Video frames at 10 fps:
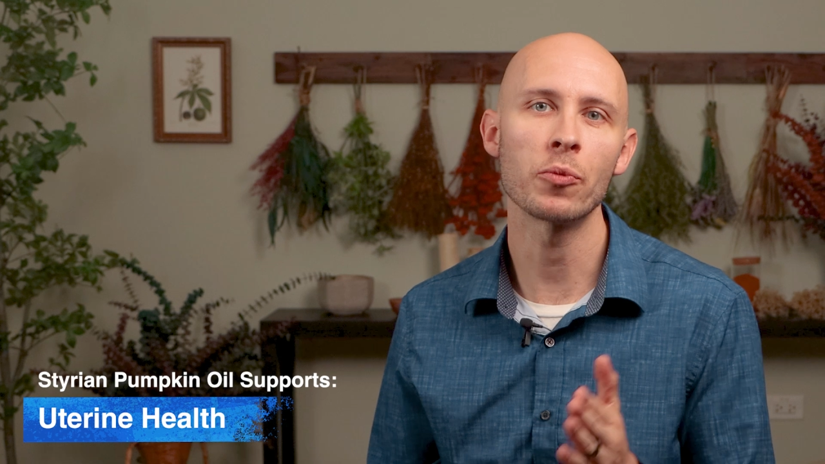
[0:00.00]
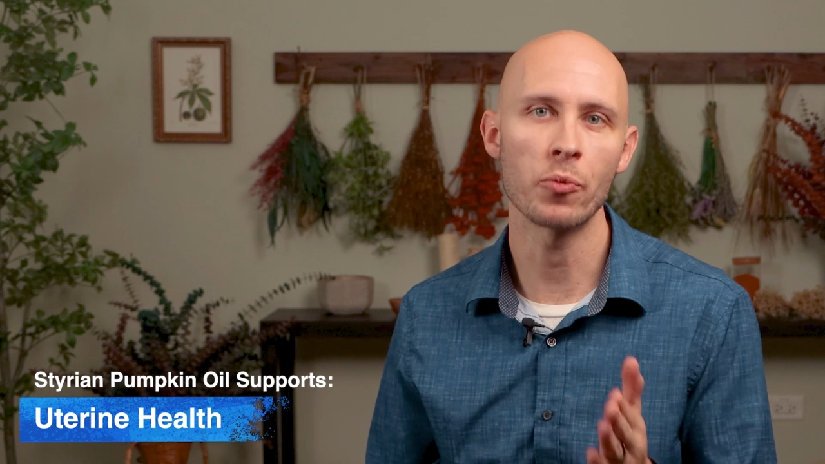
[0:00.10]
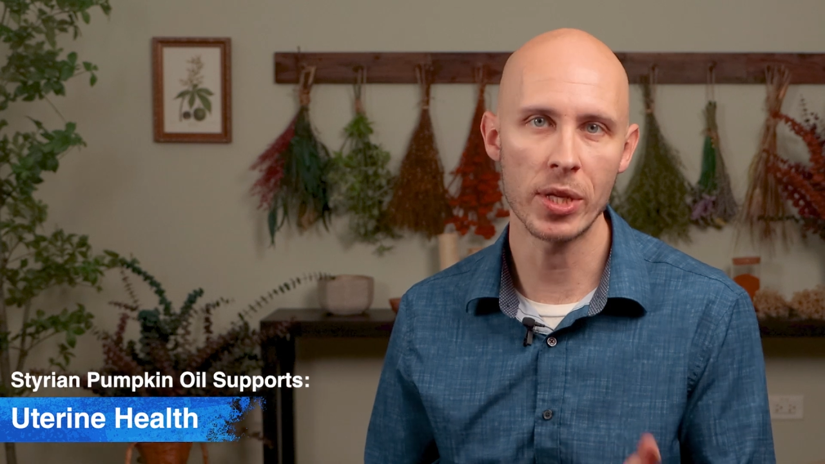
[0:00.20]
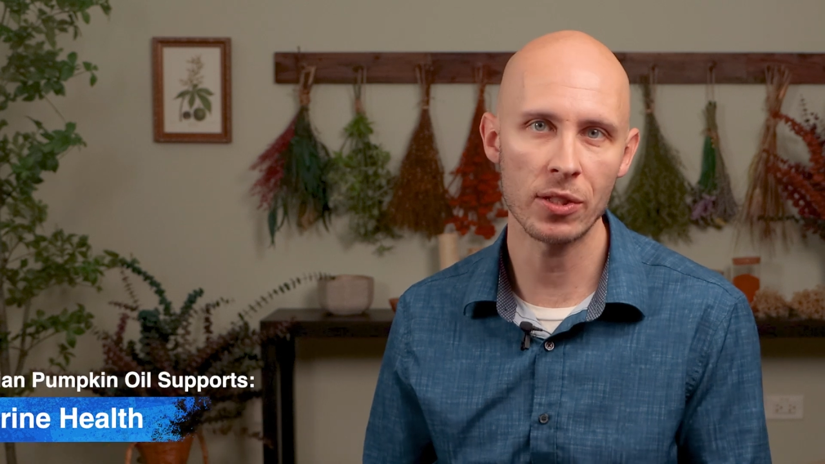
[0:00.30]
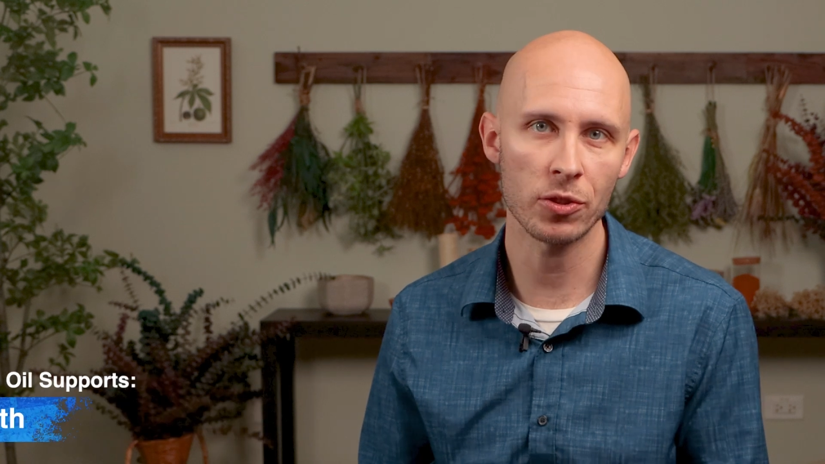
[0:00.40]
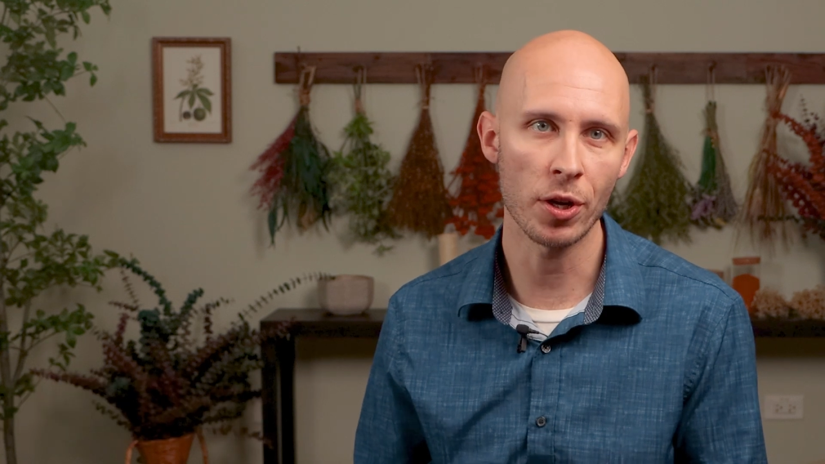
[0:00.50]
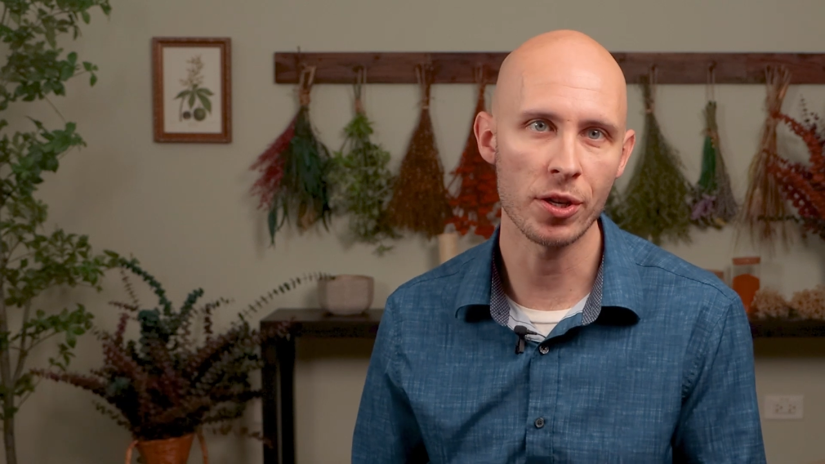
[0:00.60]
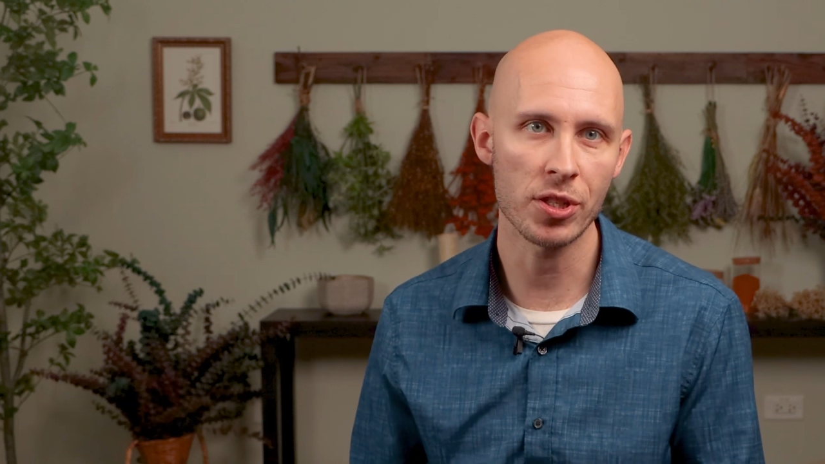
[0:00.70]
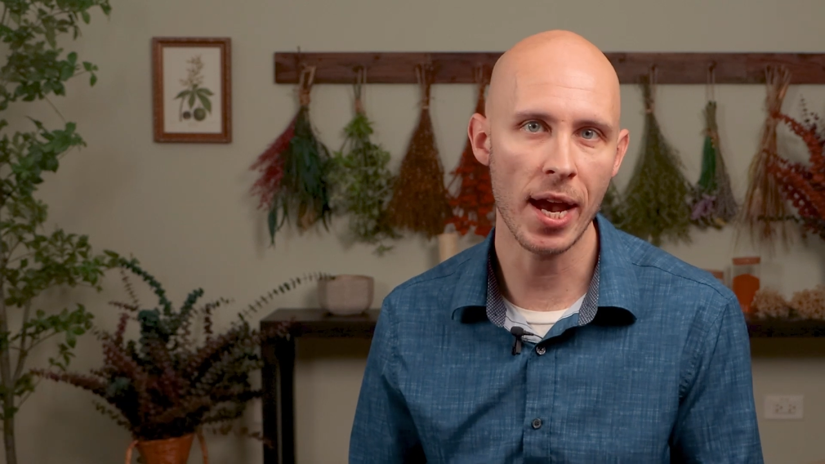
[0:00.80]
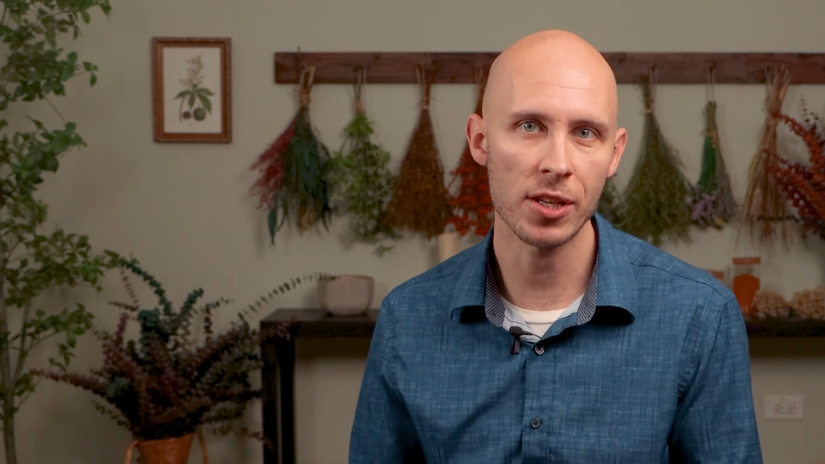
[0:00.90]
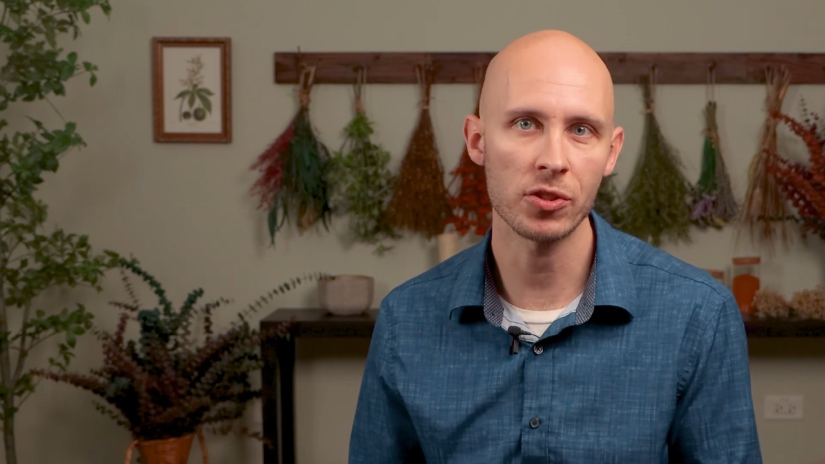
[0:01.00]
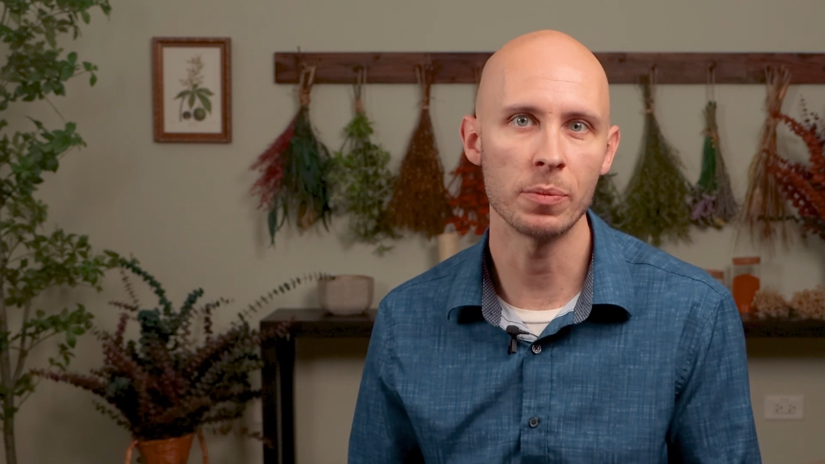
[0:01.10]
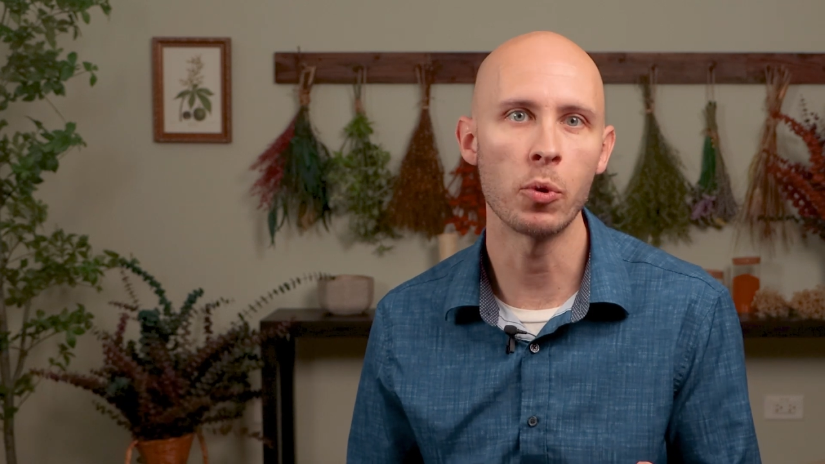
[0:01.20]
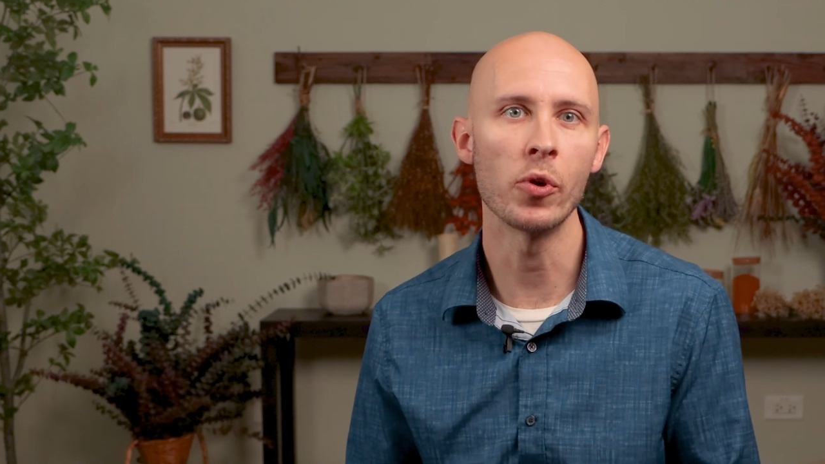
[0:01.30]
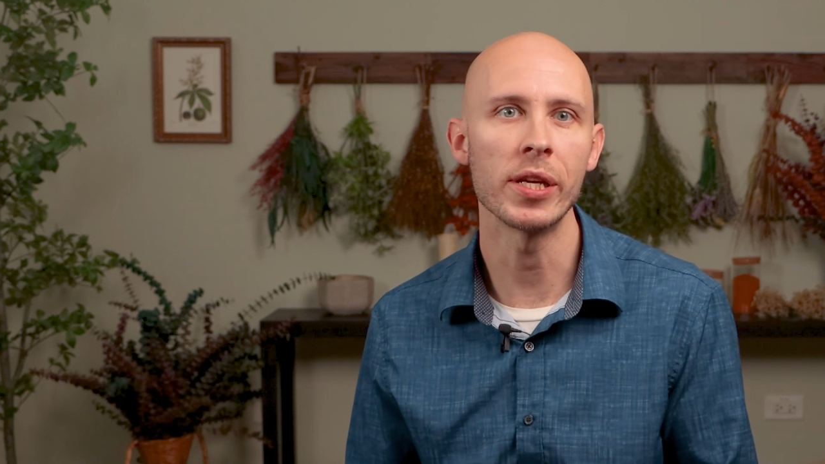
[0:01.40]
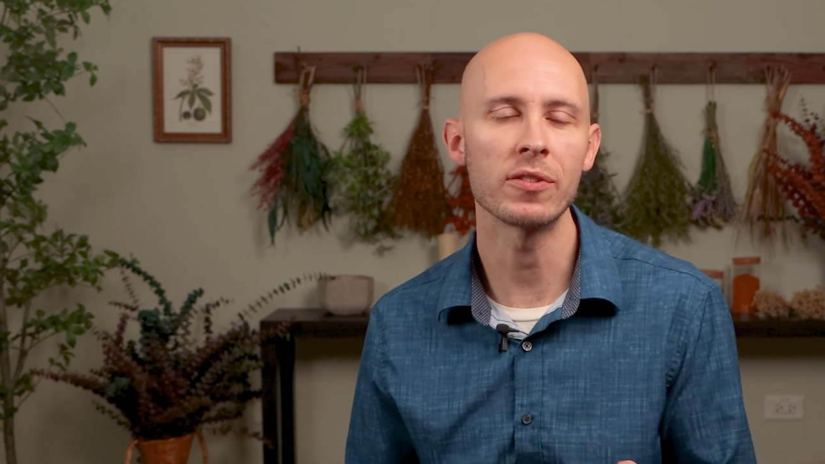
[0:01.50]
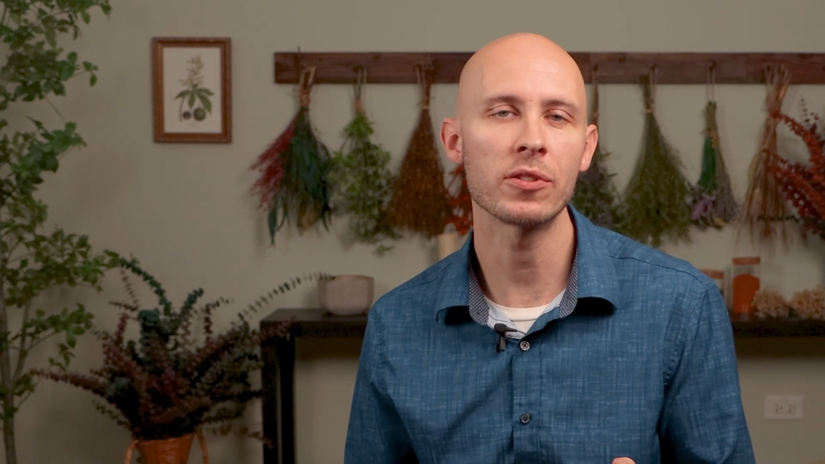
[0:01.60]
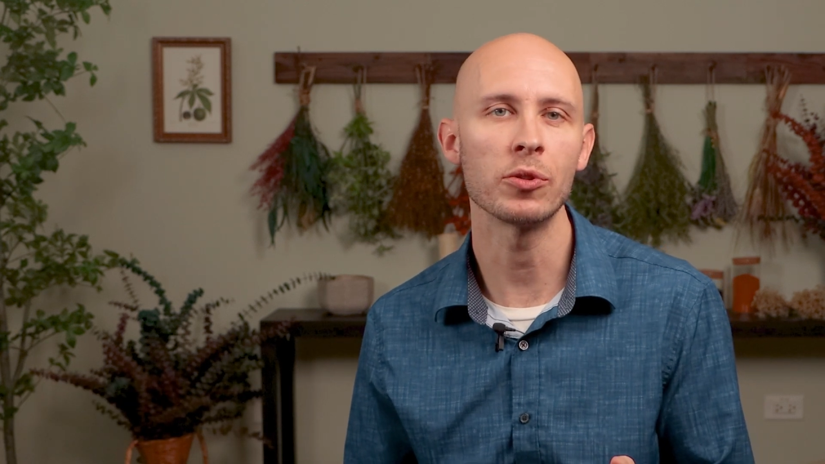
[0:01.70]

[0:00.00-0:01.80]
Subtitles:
the research actually points